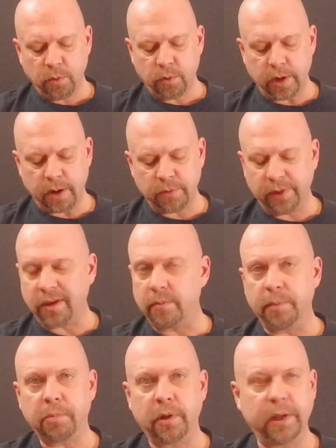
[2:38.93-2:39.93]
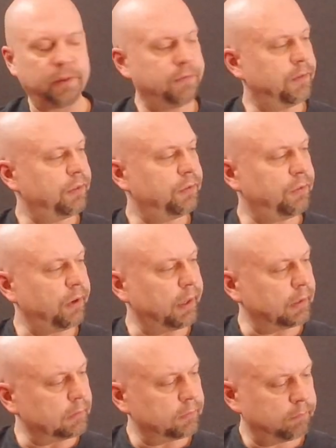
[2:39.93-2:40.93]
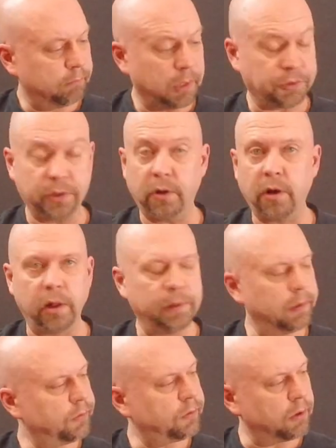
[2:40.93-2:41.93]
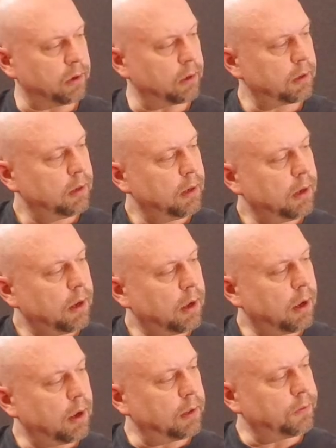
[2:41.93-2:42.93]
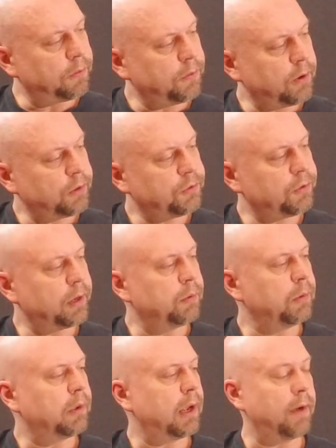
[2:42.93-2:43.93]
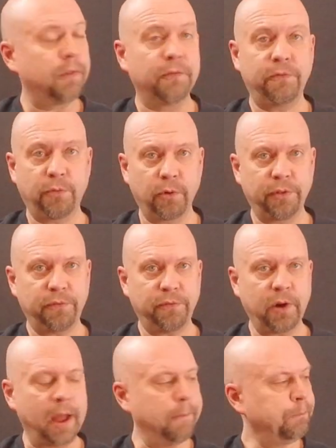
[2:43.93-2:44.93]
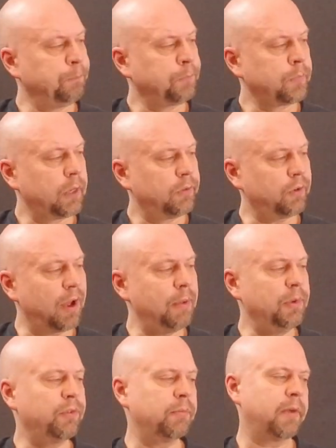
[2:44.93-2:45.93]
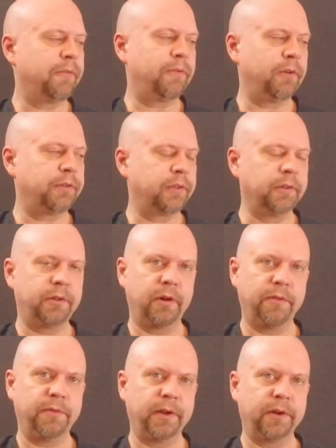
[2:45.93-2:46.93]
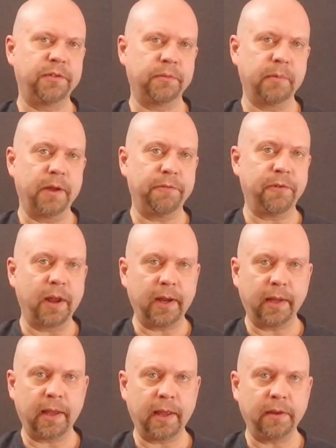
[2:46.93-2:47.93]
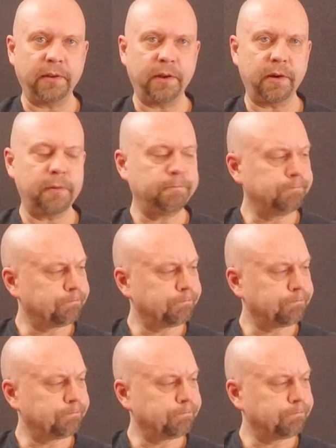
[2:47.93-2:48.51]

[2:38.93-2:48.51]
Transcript: We're not really going to be playing the 5th string much at all in this song. On the 3rd string, we will have the 4th fret. So I'm using my 1st and 3rd fingers of my fretting hand here.